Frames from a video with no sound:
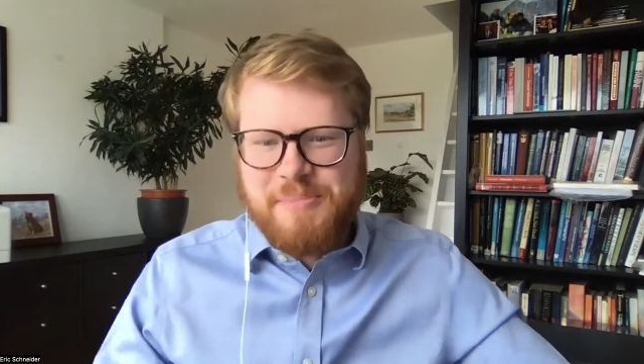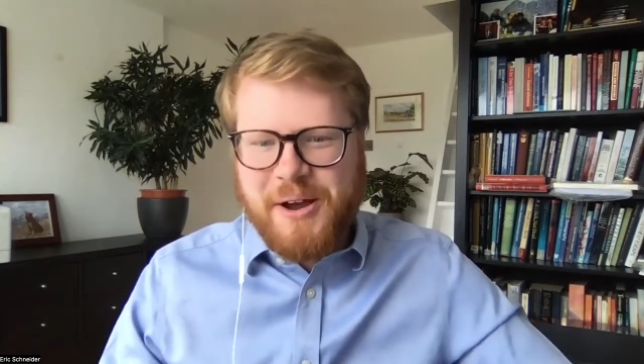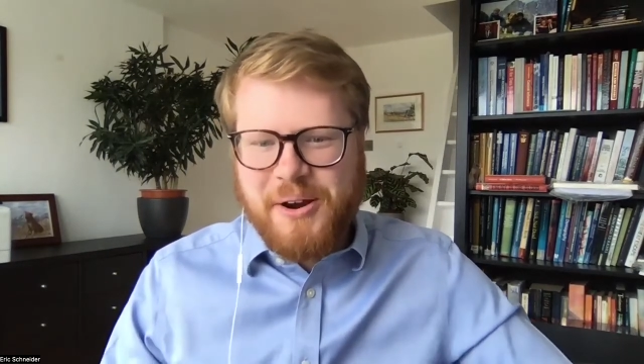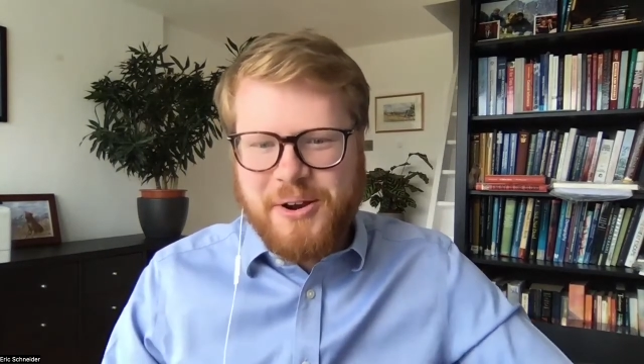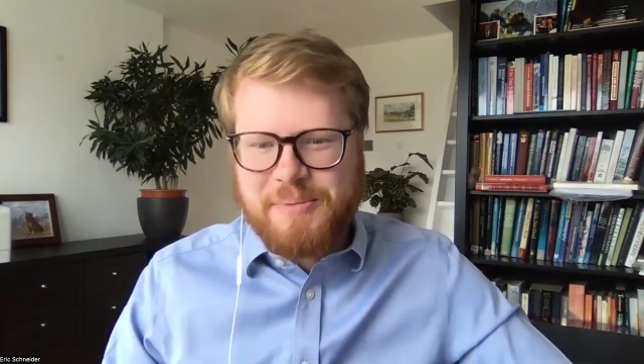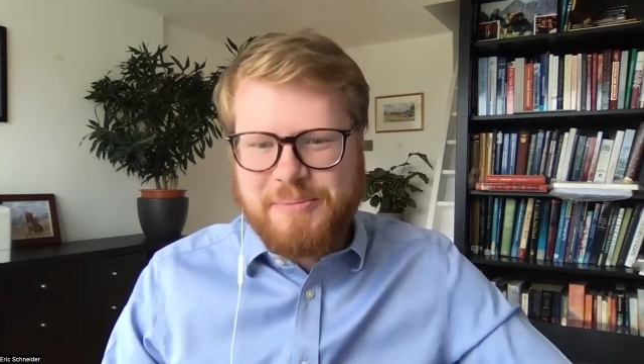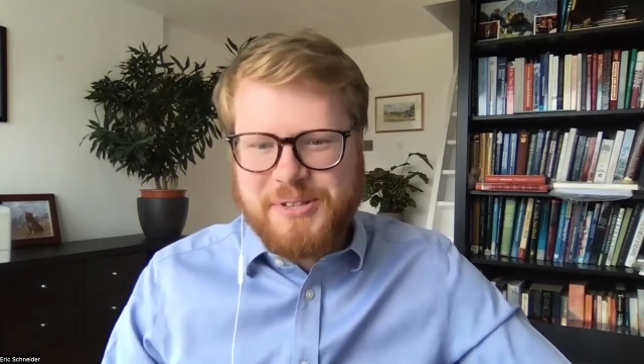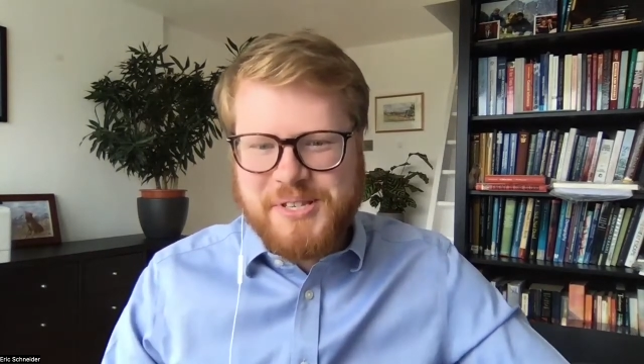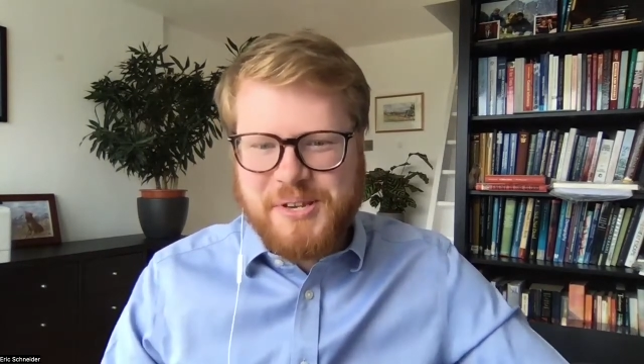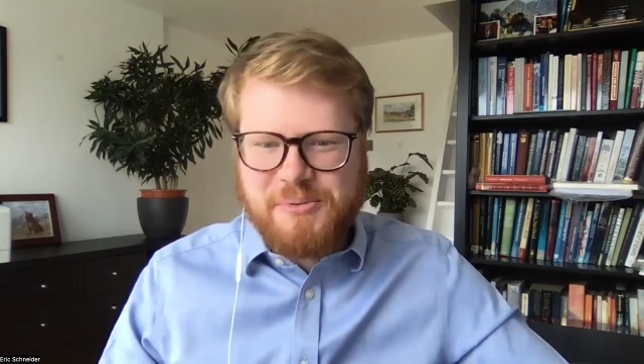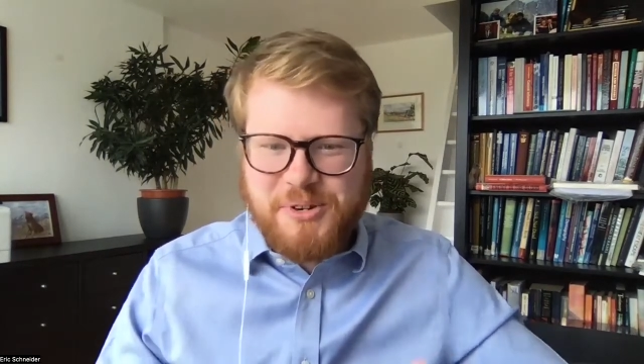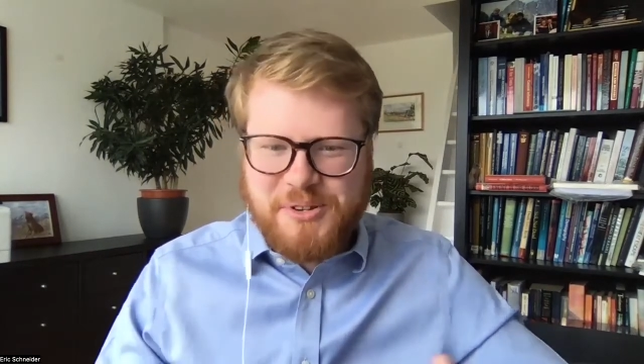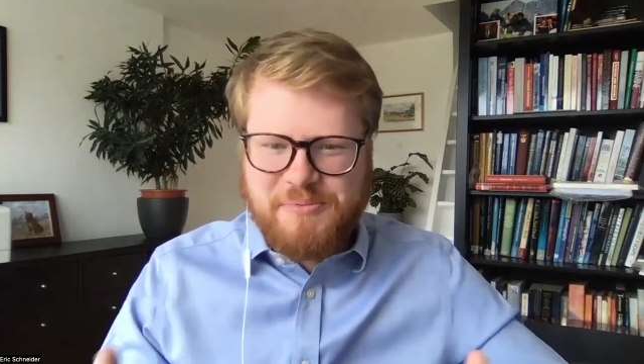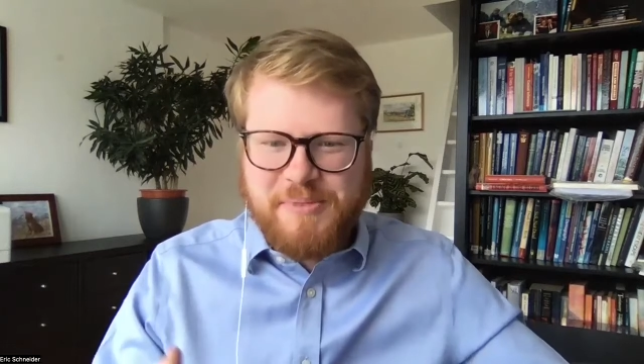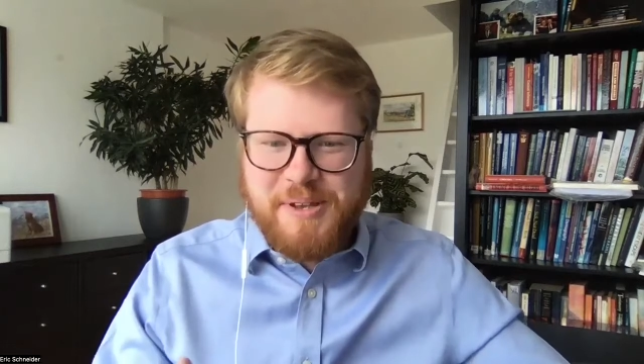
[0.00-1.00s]
arguments I would
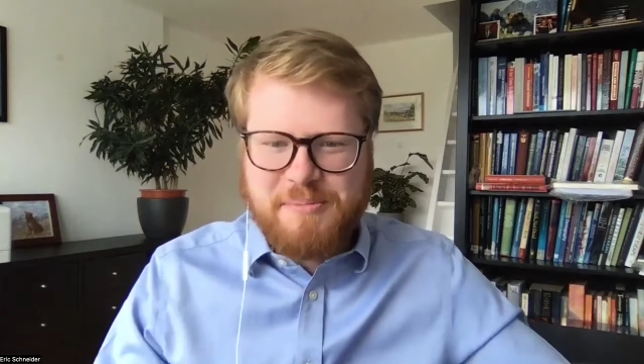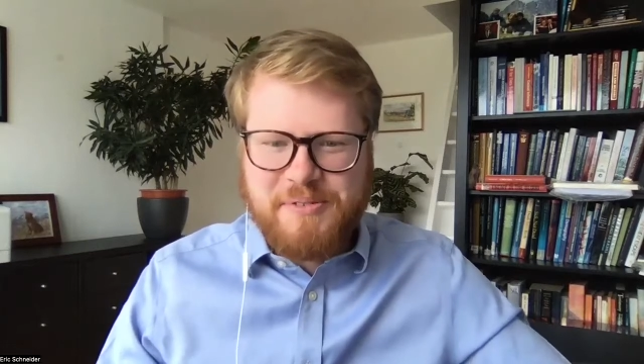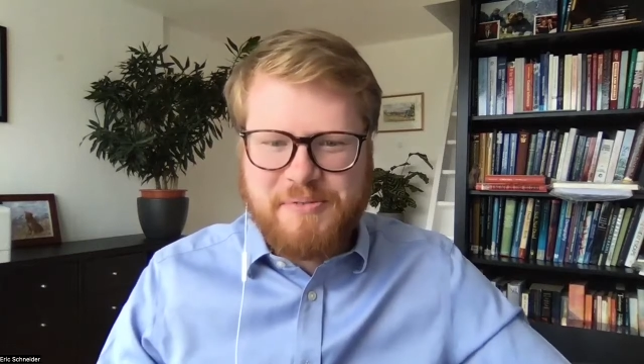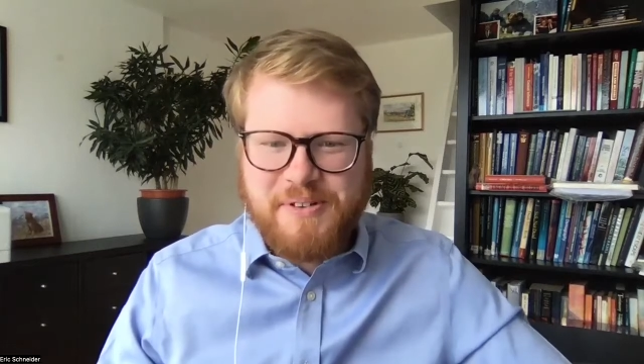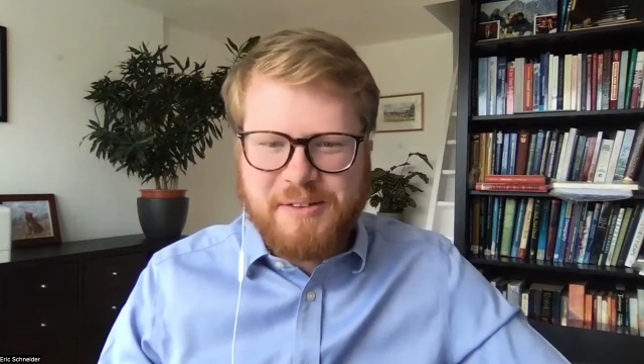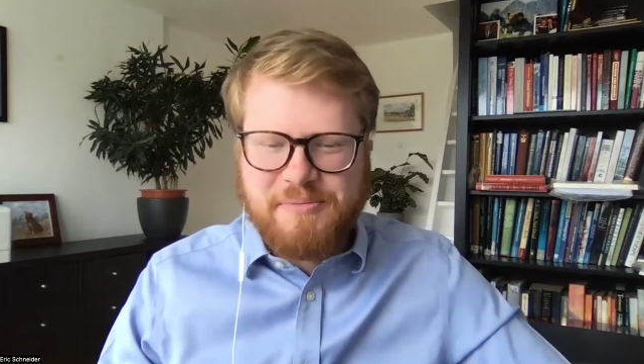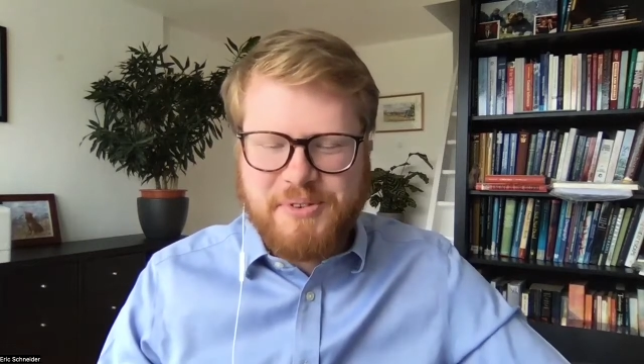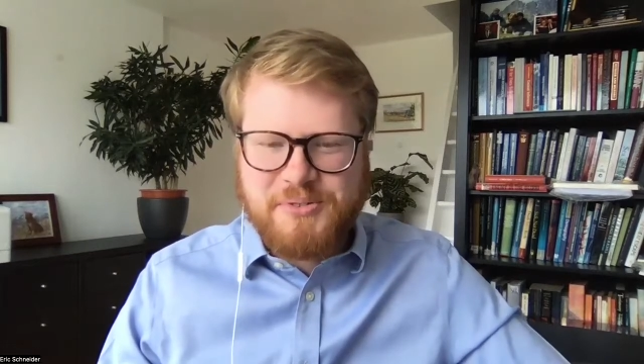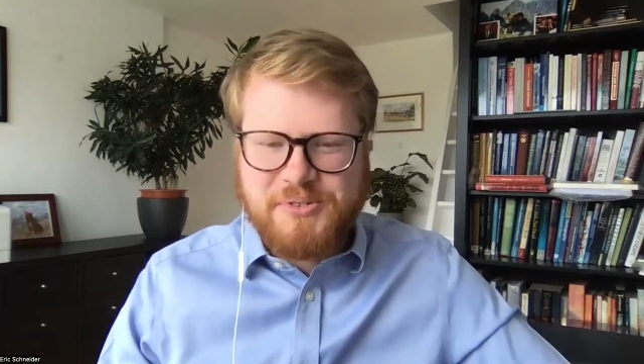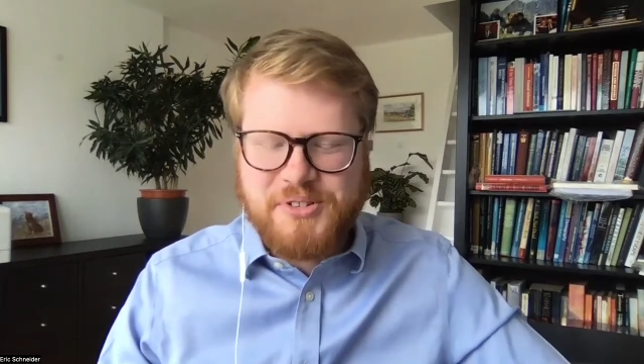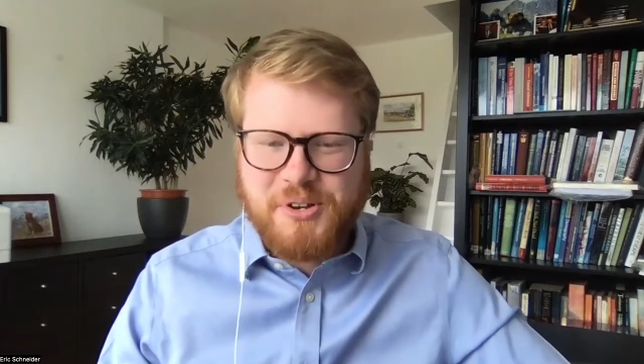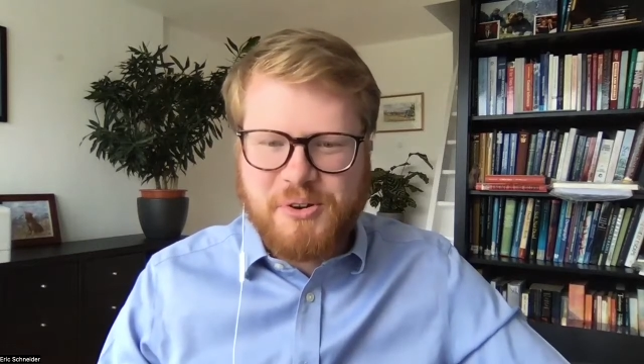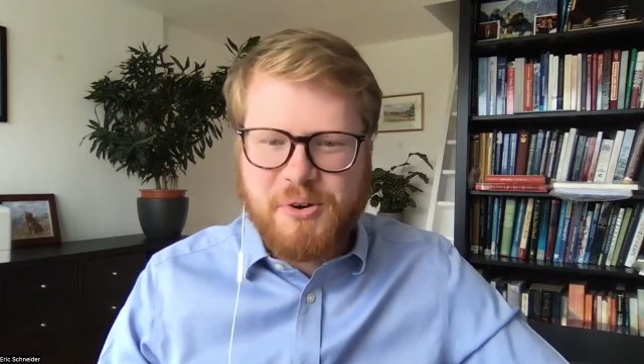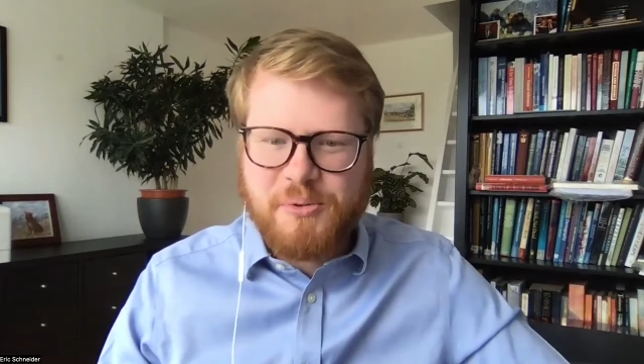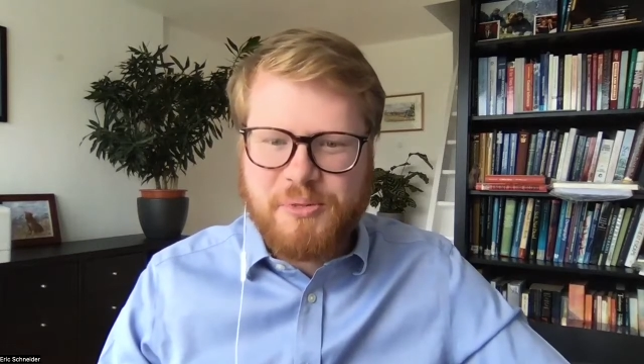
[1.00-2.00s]
have maybe 5 years
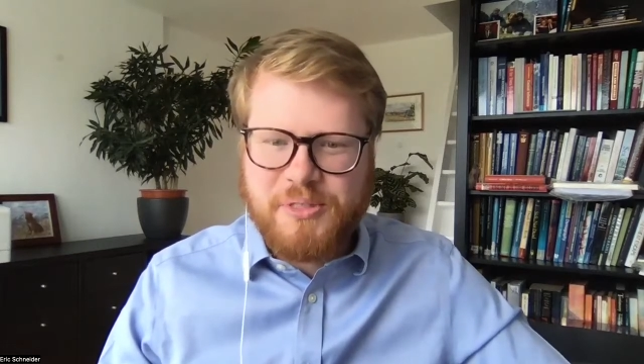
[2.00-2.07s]
ago,